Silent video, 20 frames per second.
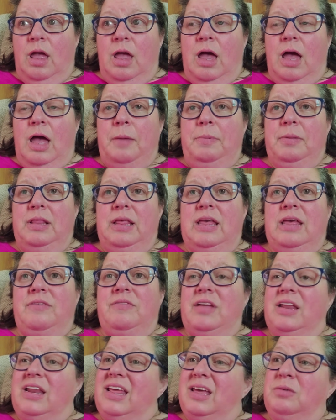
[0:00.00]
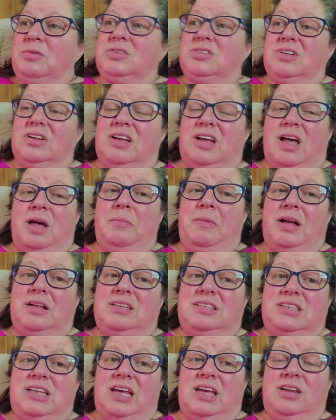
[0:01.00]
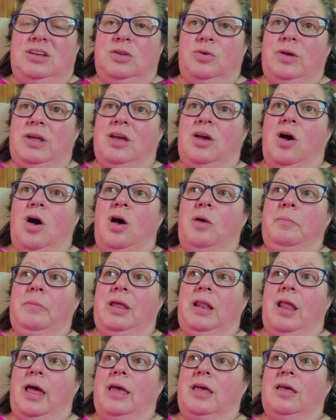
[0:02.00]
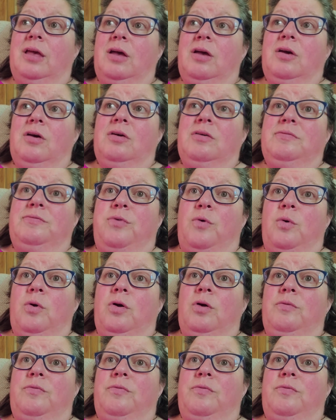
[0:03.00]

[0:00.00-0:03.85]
I believe, and he was going to come out today and do it. He called me like four or